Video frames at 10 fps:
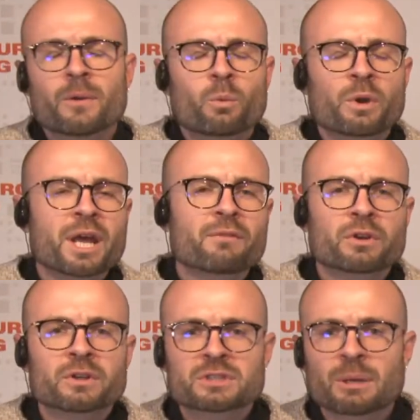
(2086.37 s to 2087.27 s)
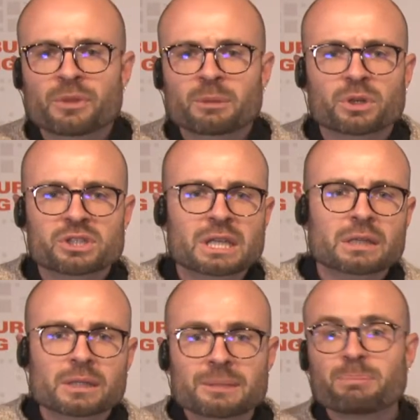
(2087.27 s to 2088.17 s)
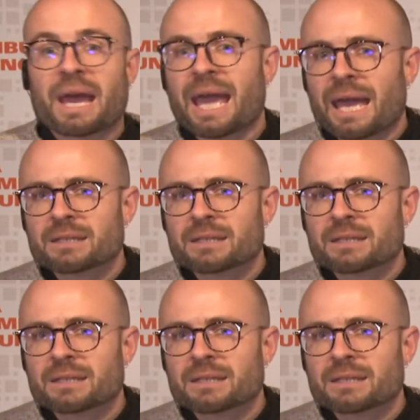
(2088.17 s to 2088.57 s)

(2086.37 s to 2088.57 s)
Whenever something particularly bad